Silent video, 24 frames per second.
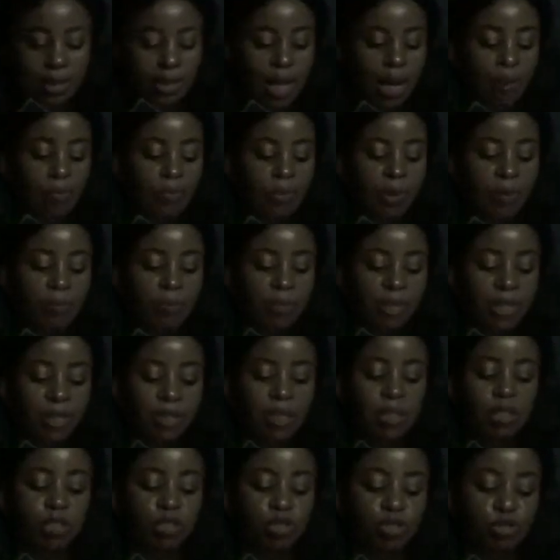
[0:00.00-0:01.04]
they are
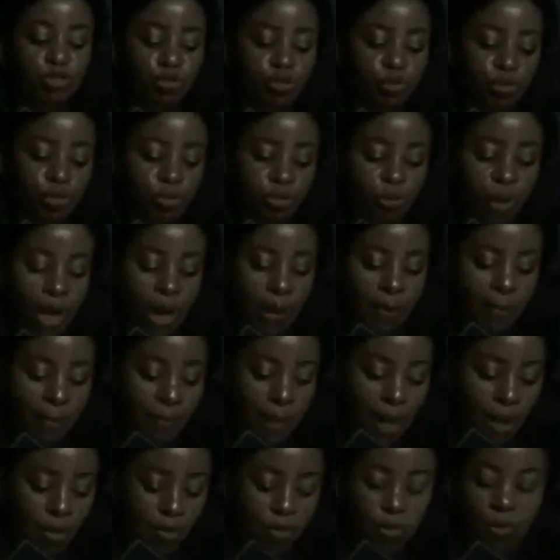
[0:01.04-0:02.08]
remitting the true
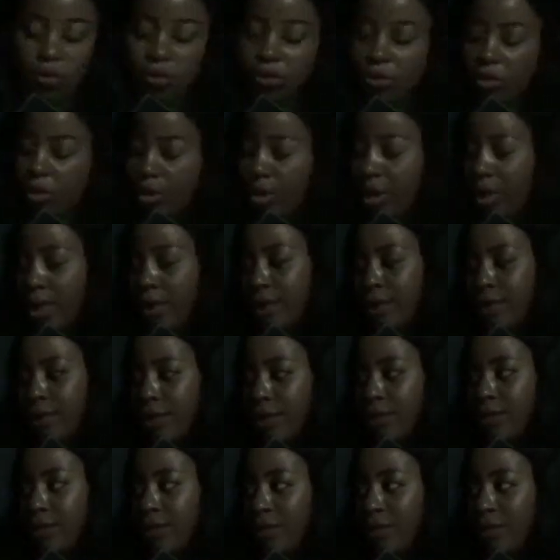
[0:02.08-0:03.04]
amount collected,